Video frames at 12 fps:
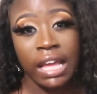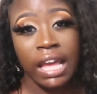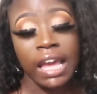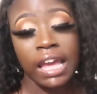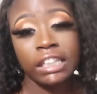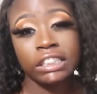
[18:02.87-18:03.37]

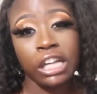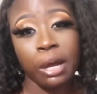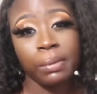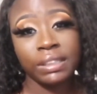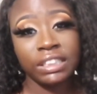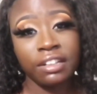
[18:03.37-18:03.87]
and
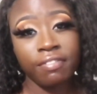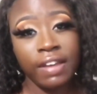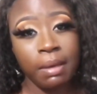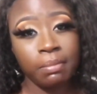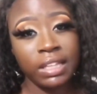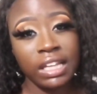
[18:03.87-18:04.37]
Starburst and
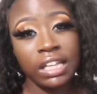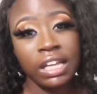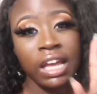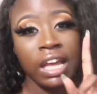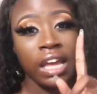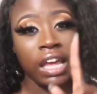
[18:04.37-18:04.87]
Family.
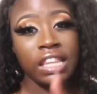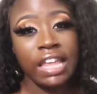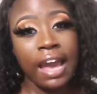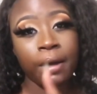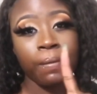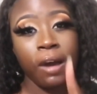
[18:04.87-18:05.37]

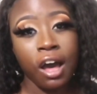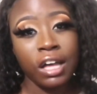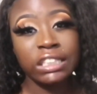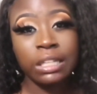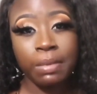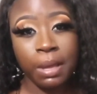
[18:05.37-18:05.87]
That will
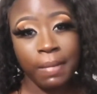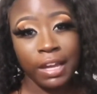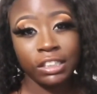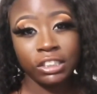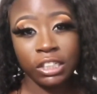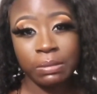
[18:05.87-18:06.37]
also be in my
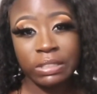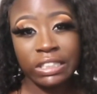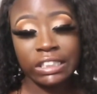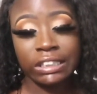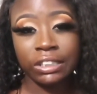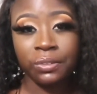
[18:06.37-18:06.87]
description
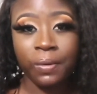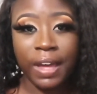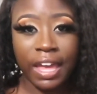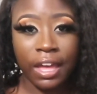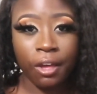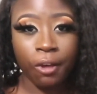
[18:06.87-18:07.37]
as
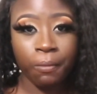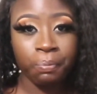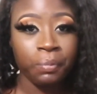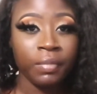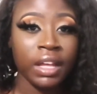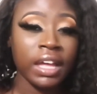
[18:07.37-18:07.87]
well.
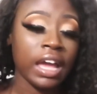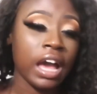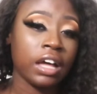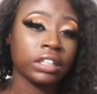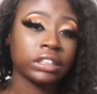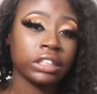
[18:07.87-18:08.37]
And
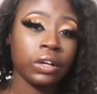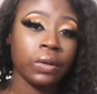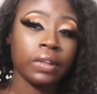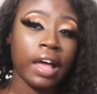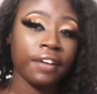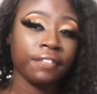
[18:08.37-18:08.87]
also
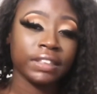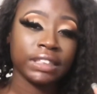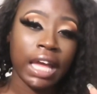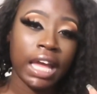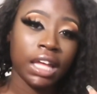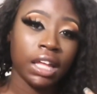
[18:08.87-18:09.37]
Life with
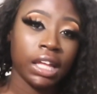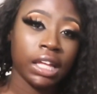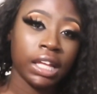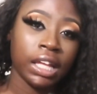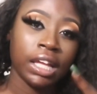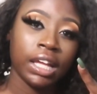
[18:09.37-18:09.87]
Taya.
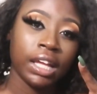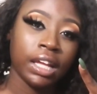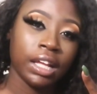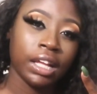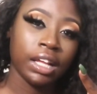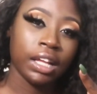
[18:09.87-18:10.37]

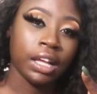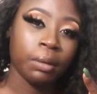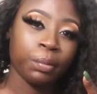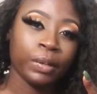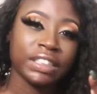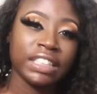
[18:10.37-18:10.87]

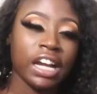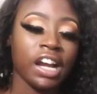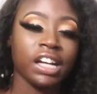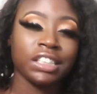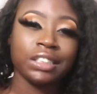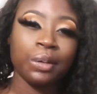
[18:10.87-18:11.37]
Appreciate
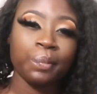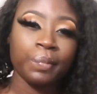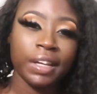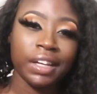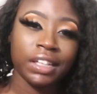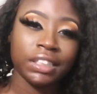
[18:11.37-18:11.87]
her so
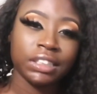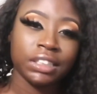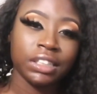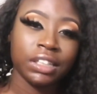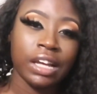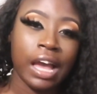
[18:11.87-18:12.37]
much.
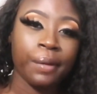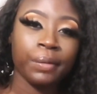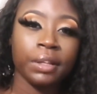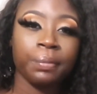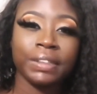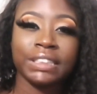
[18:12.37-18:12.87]
I really
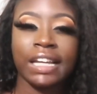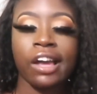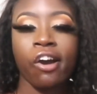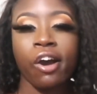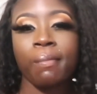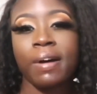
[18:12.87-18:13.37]
appreciate
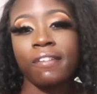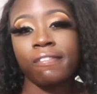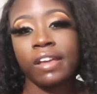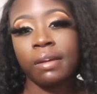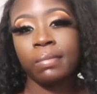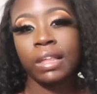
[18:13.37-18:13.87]
all my
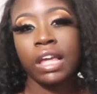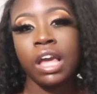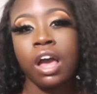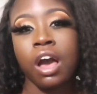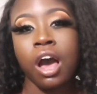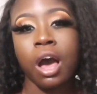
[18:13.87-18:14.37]
family,
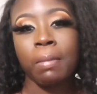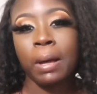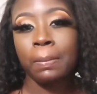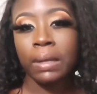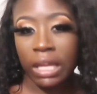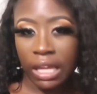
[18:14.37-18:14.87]
all my
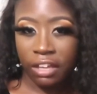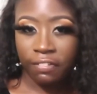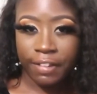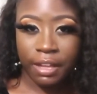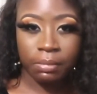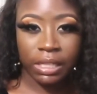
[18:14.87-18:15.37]
blood
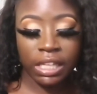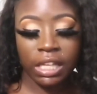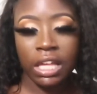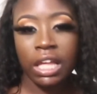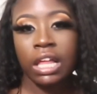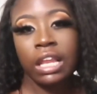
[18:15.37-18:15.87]
family.
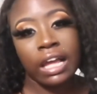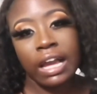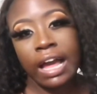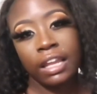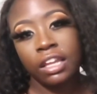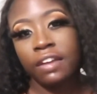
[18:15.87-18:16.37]
Like,
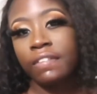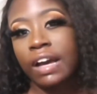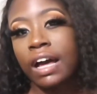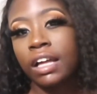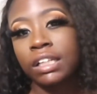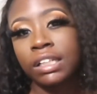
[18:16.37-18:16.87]
I love
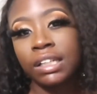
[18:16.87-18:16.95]
y'all